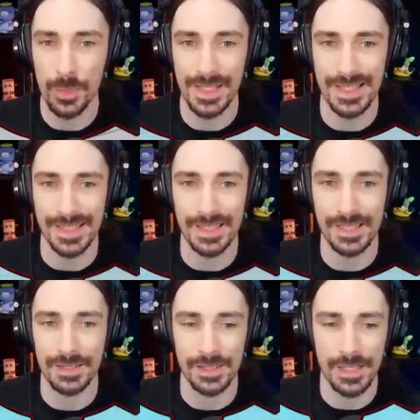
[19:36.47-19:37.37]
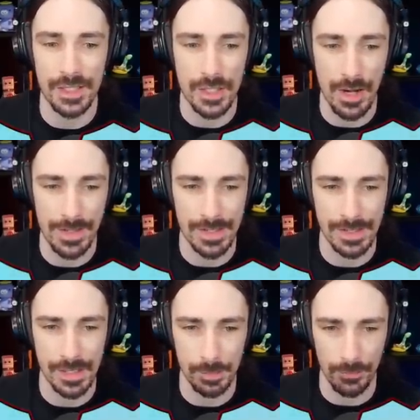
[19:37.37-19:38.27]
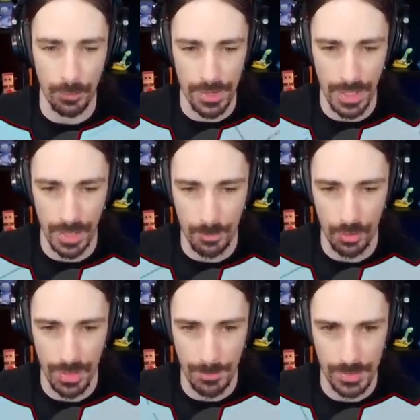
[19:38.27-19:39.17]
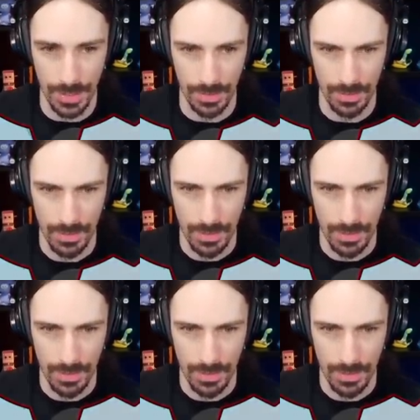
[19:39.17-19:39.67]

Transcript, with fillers: piece. This is, this did not exist before the airborne update.